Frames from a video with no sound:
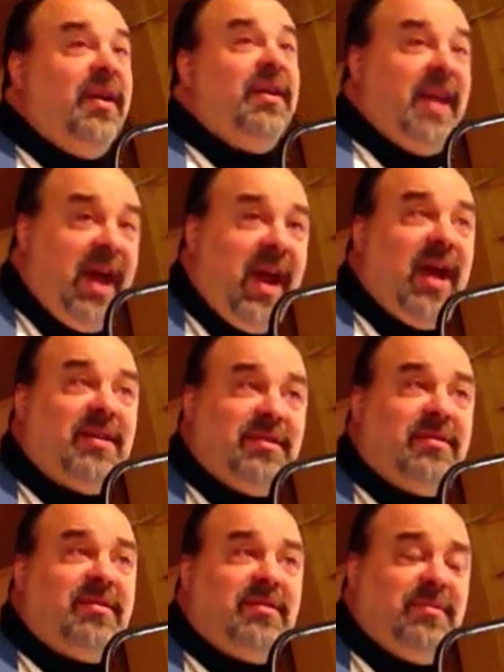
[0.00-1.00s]

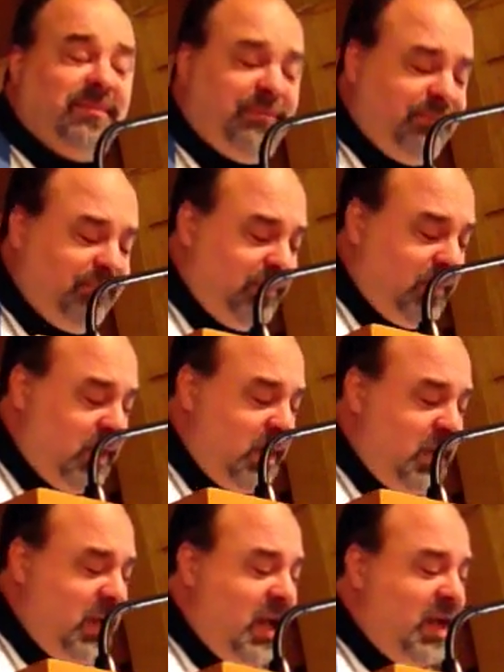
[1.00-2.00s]
Yes.
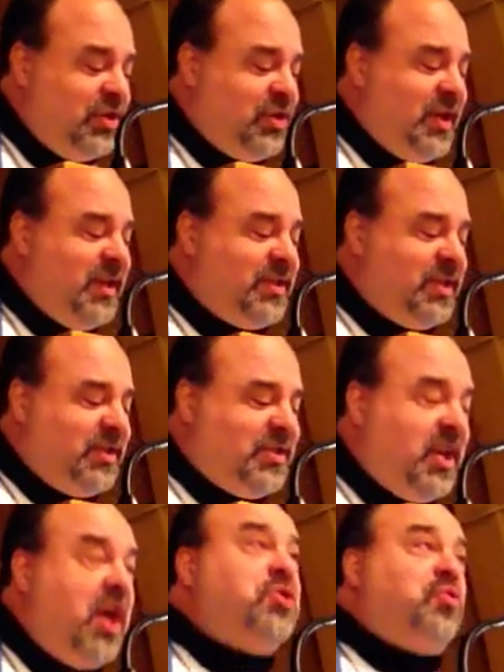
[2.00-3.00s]

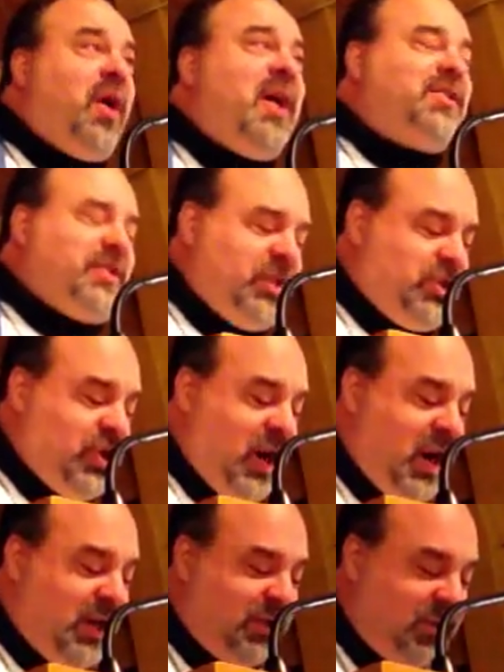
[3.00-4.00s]
Jesus addressed
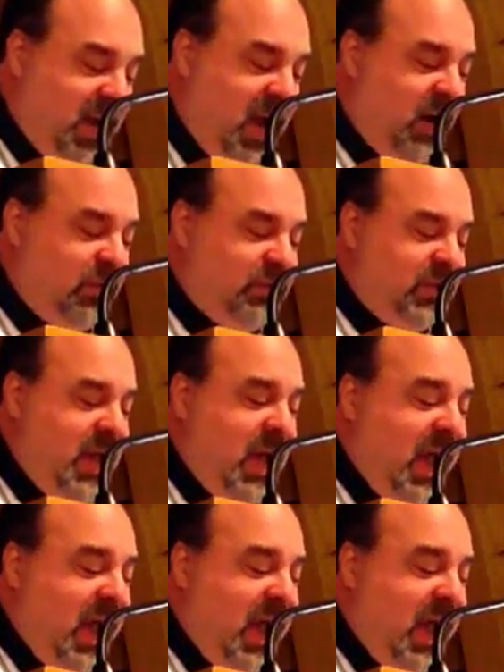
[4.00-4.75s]
John's doubt.